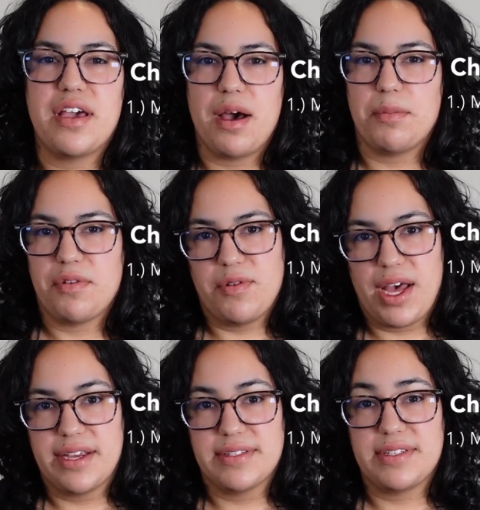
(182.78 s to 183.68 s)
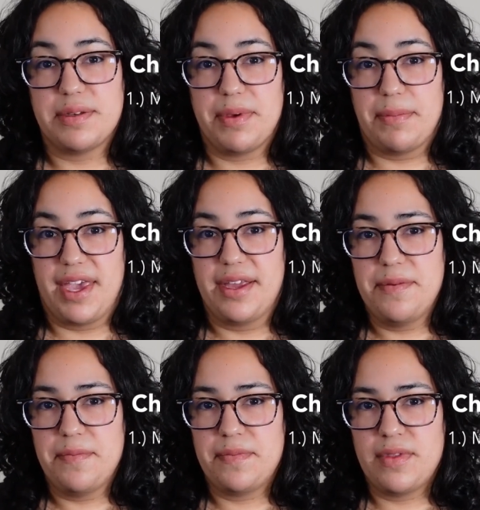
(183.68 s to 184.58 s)
compromise to be
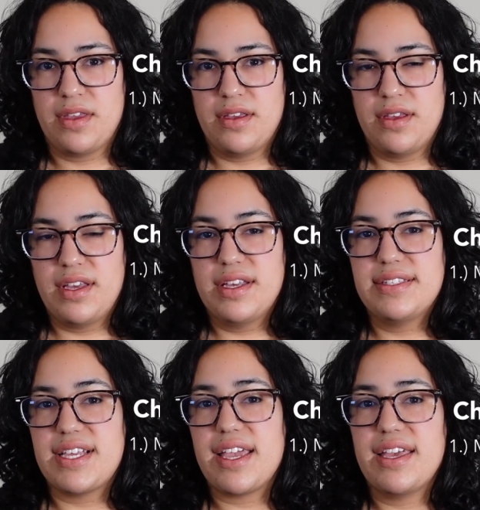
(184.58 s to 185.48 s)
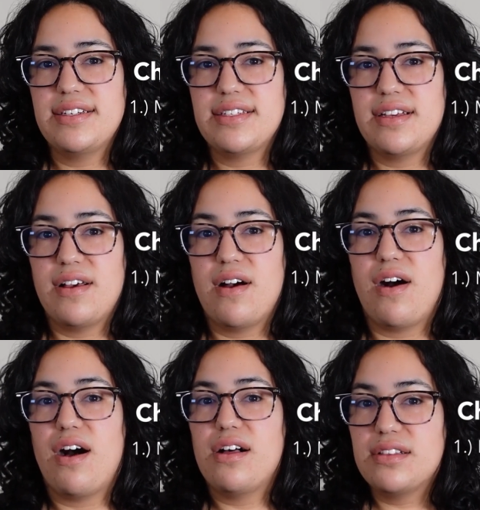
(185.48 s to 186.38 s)
made. Second,
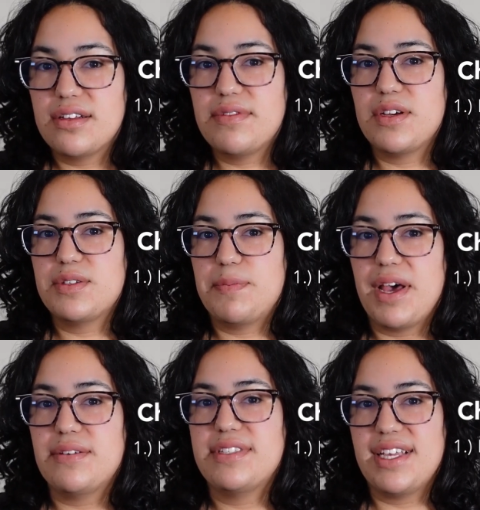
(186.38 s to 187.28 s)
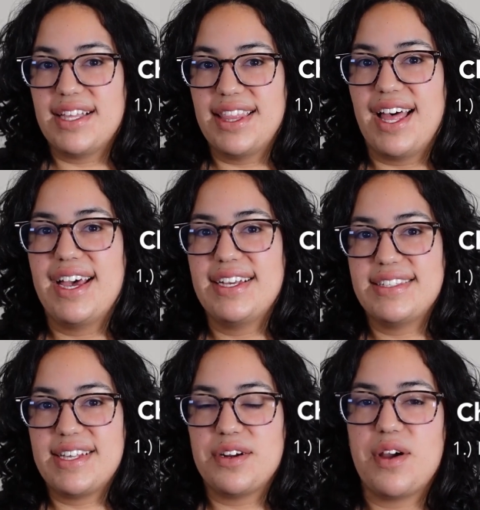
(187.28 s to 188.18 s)
all of those bouncing
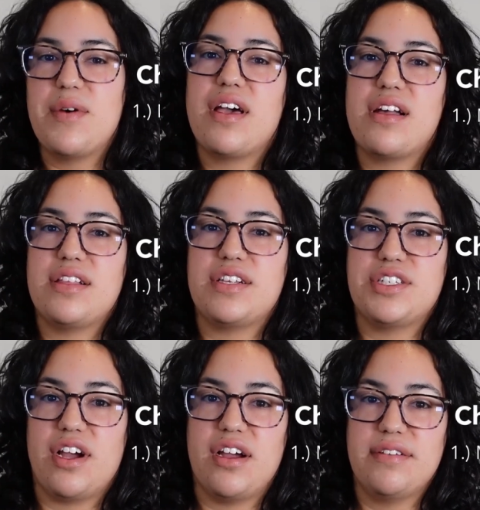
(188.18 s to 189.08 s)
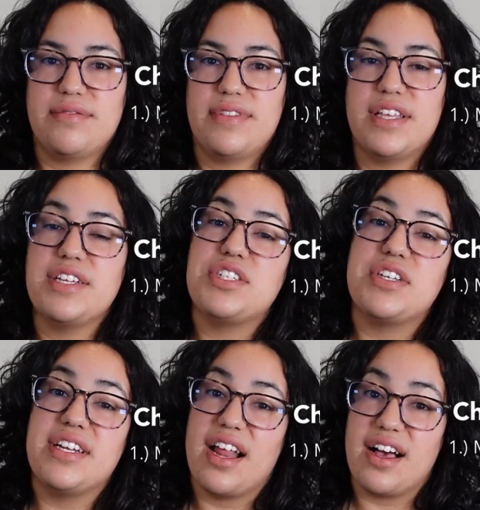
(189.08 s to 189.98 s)
lines that are going on in the chart, this
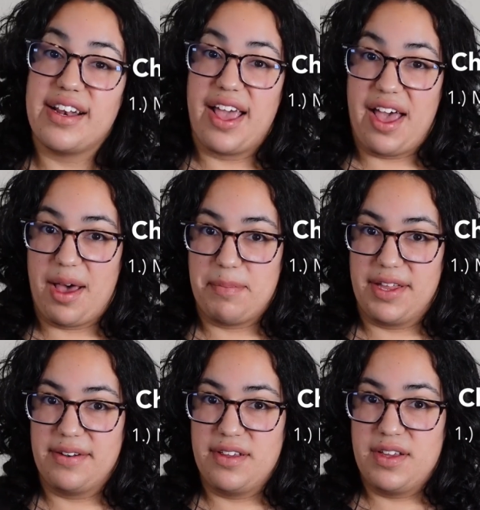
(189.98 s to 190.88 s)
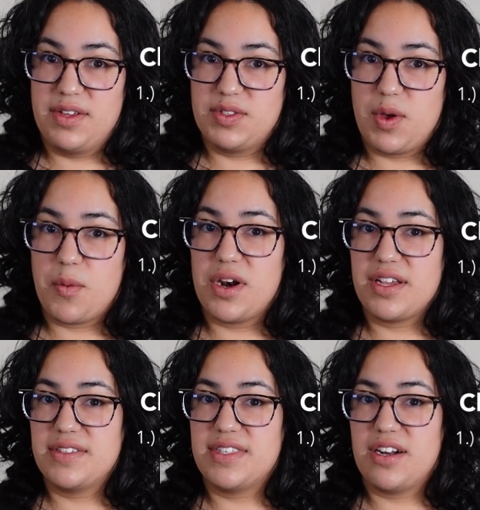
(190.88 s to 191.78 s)
should not happen. So I want to
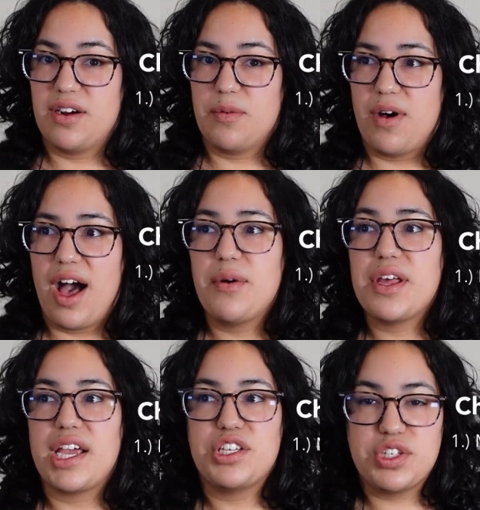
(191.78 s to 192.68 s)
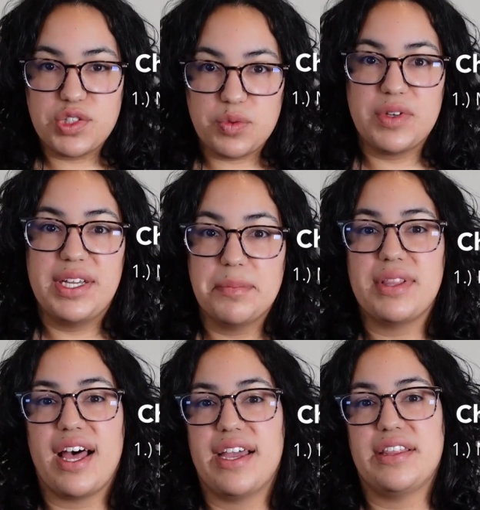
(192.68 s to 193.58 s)
consider, well, how could I
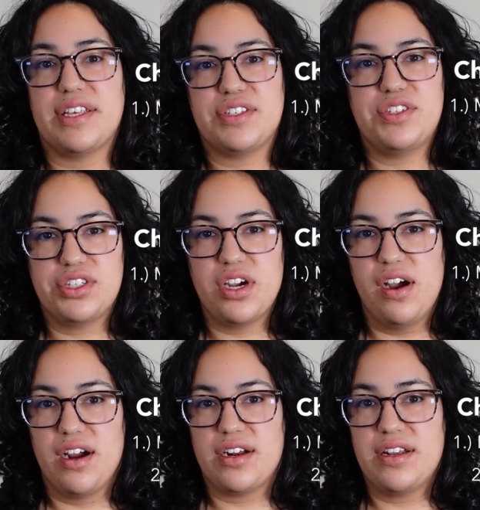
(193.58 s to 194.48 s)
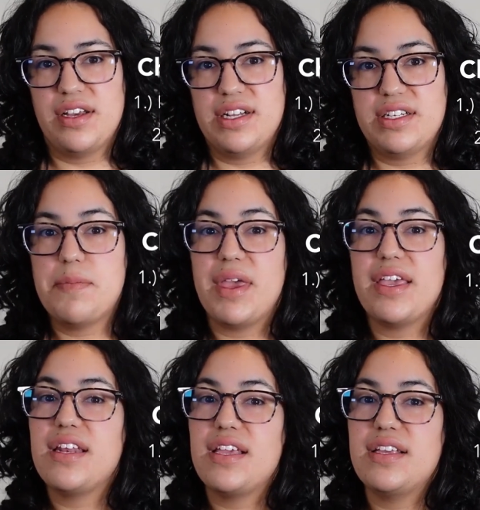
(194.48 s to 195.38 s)
streamline this chart to make
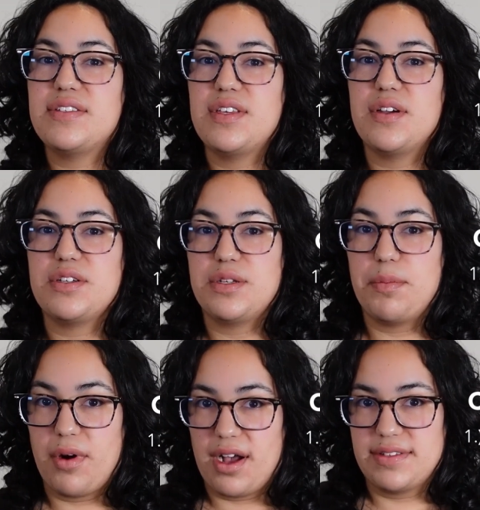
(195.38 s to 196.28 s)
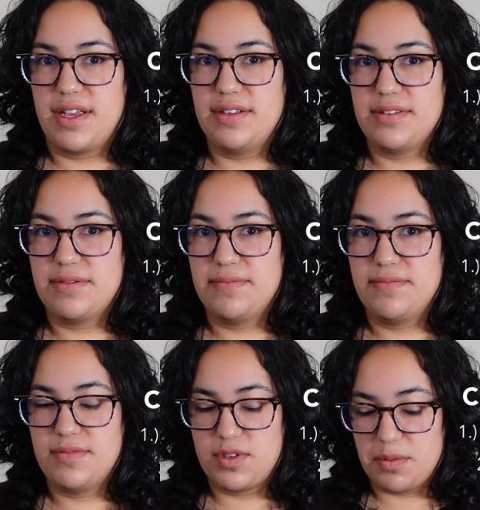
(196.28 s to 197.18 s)
it easier to process?
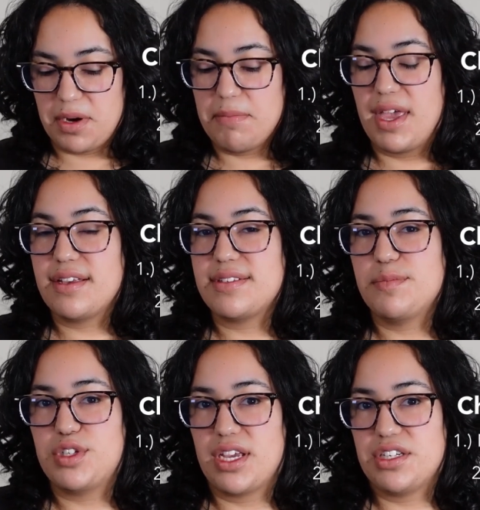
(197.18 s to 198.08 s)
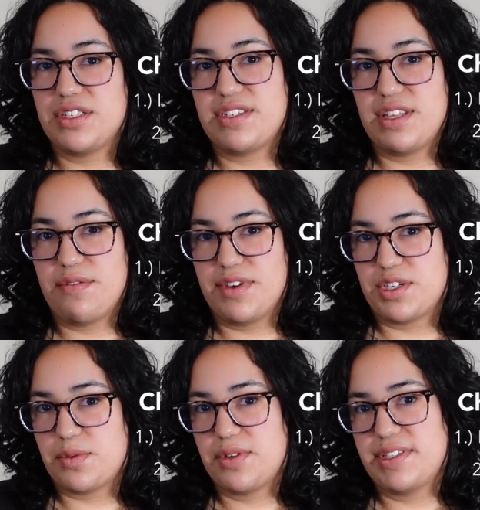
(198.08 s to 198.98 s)
So I'm gonna make some changes to the
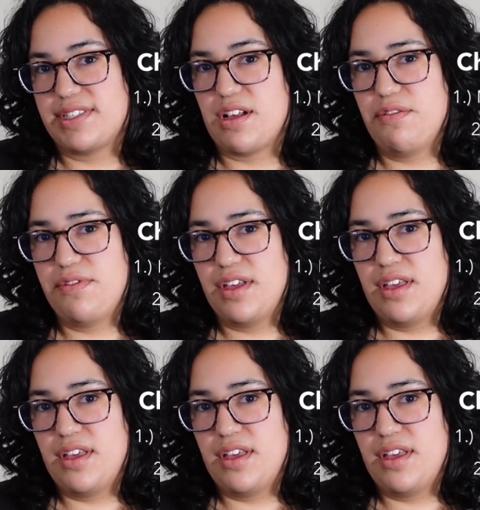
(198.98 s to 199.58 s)
visual itself.